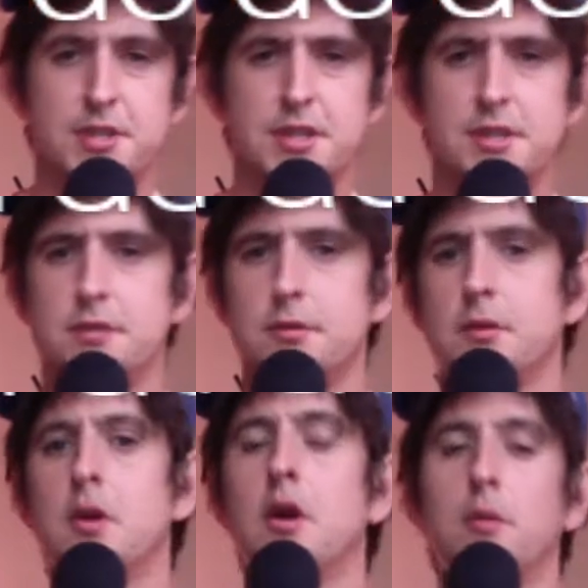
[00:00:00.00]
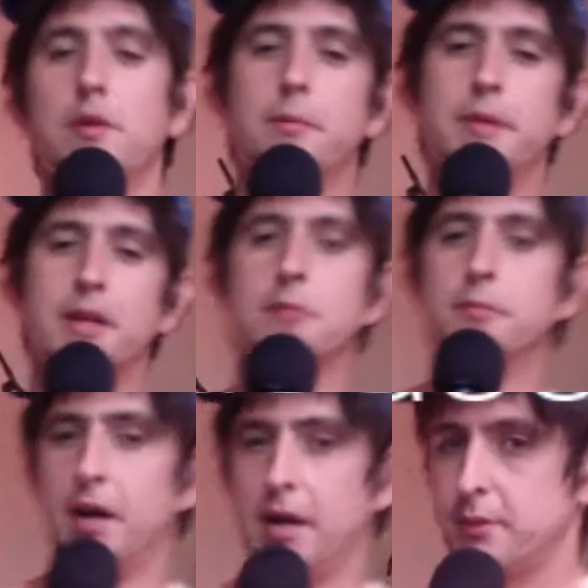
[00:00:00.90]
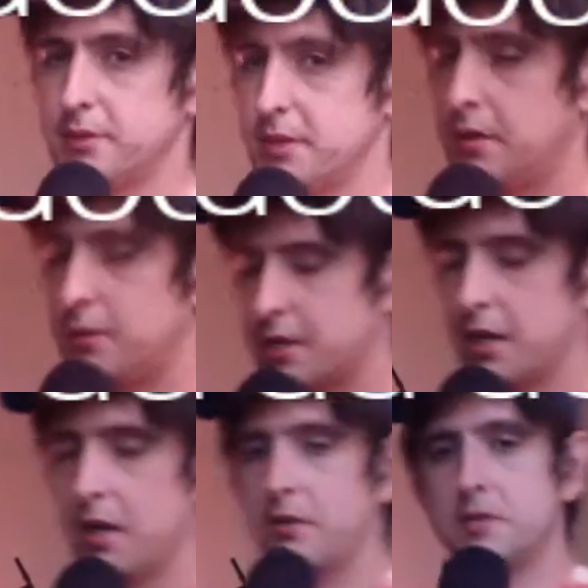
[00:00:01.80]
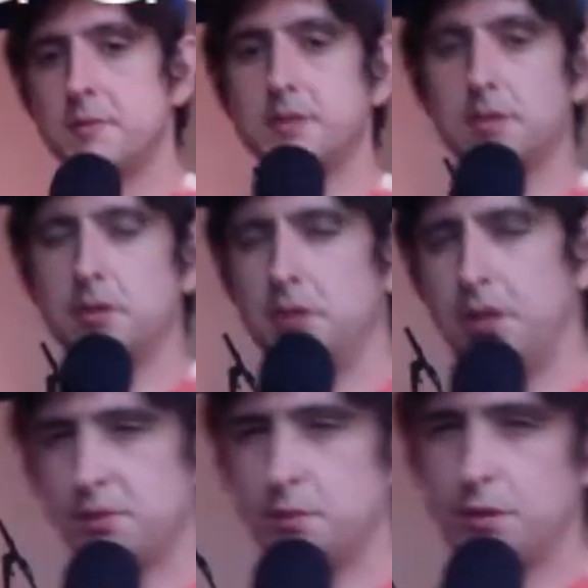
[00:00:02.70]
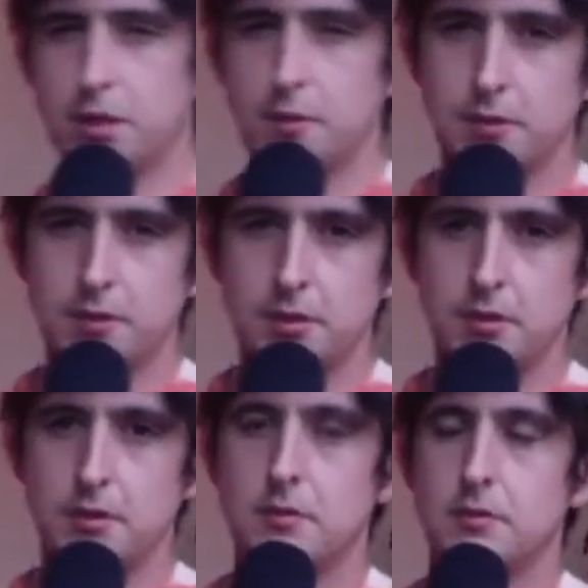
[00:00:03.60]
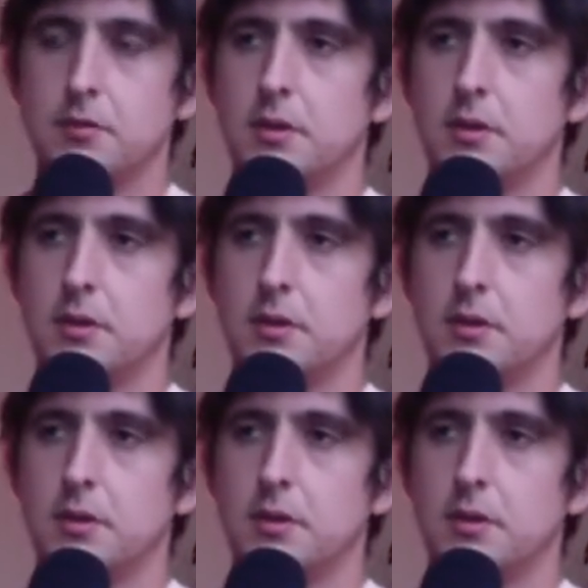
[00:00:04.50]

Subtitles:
to go with a big goodbye. I was like, oh, Carol, it's been so nice working with you.